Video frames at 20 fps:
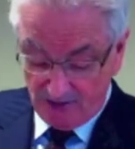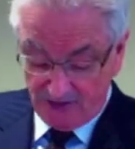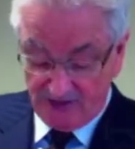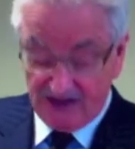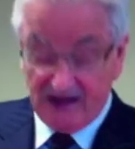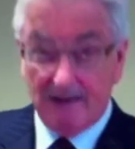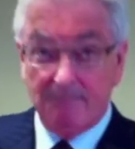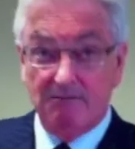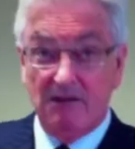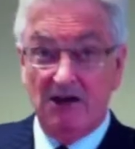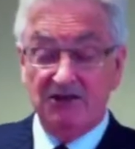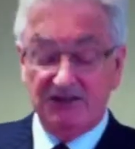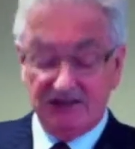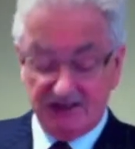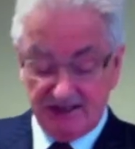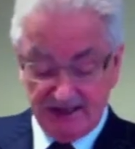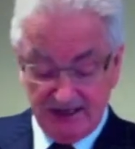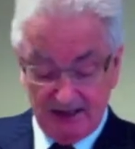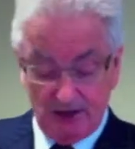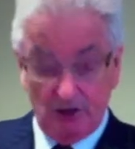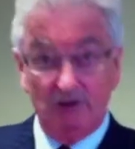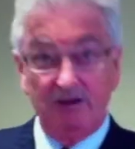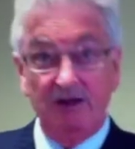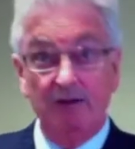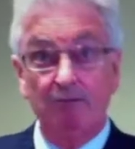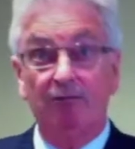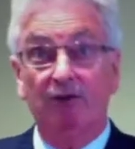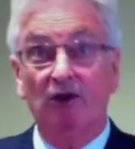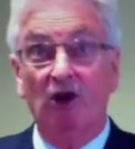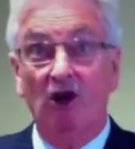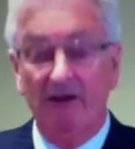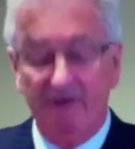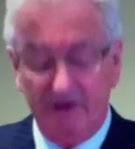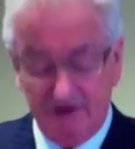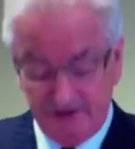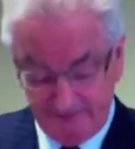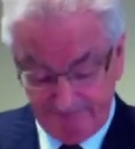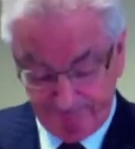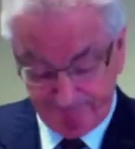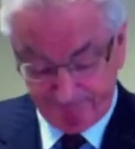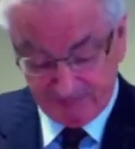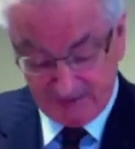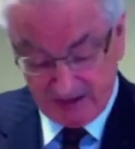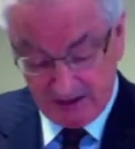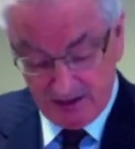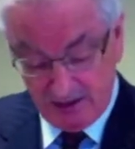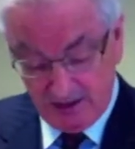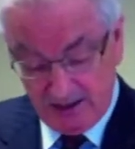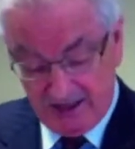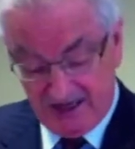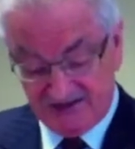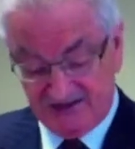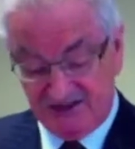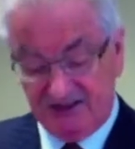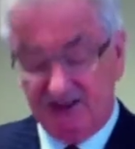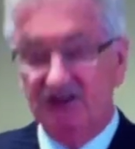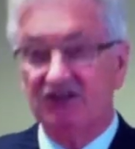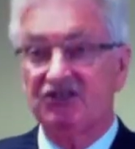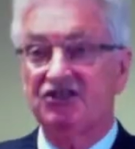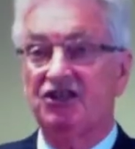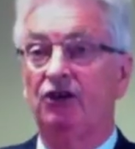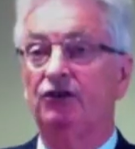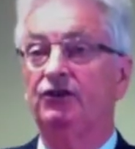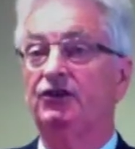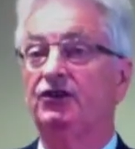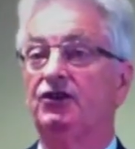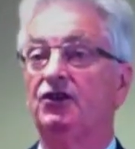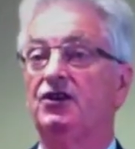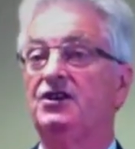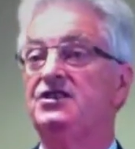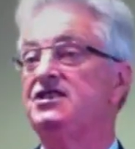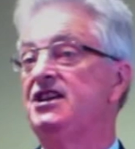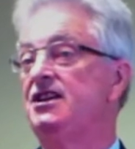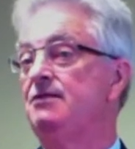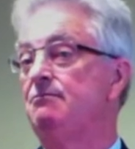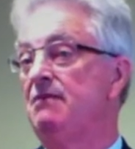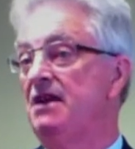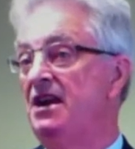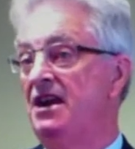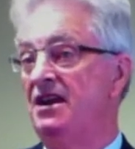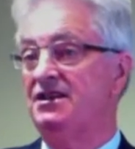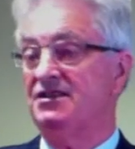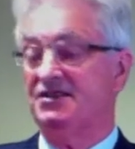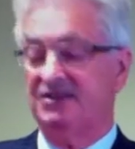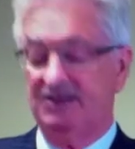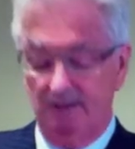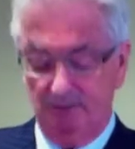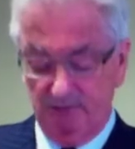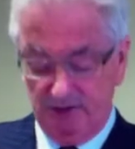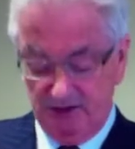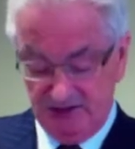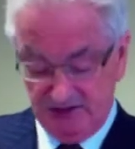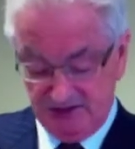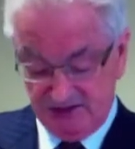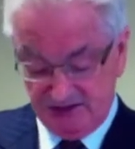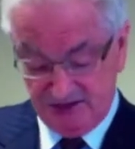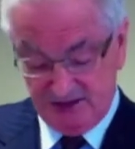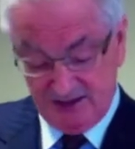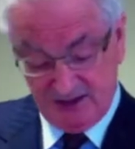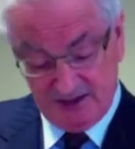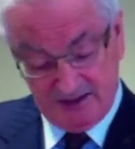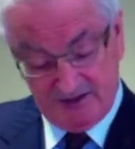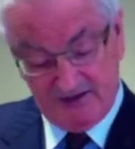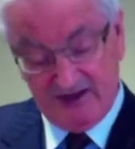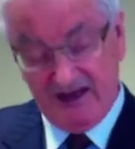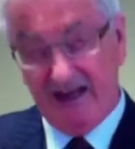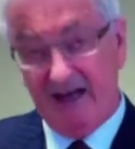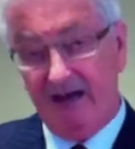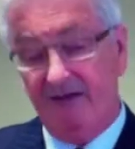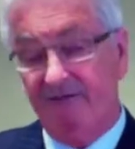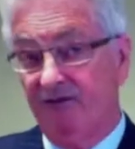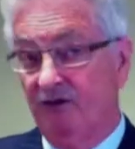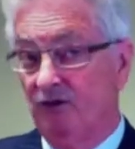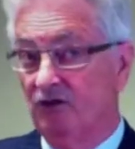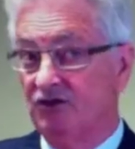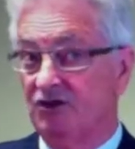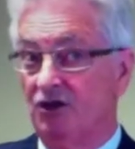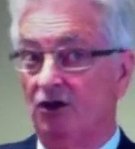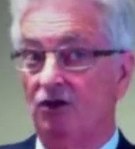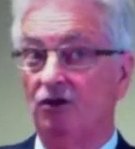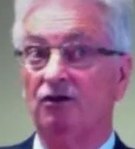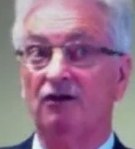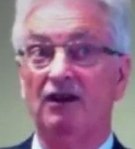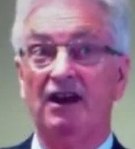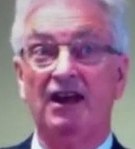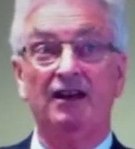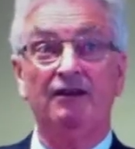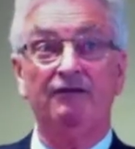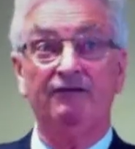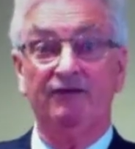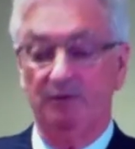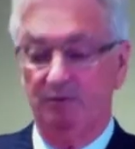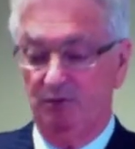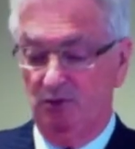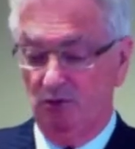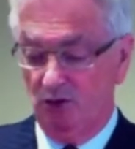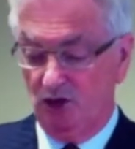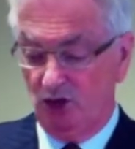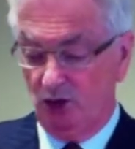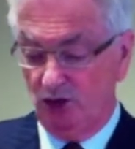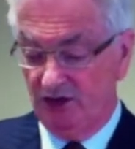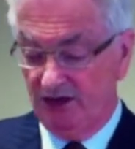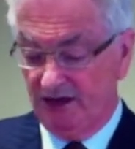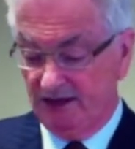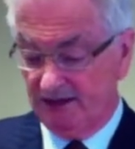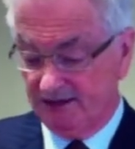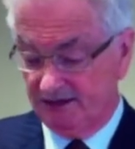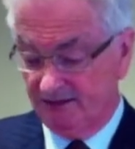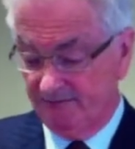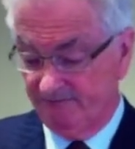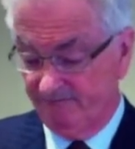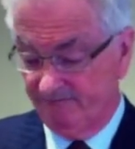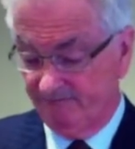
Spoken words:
They are mostly held in private. As a consultant, I attend many assemblies. They are fertile ground for poor conduct.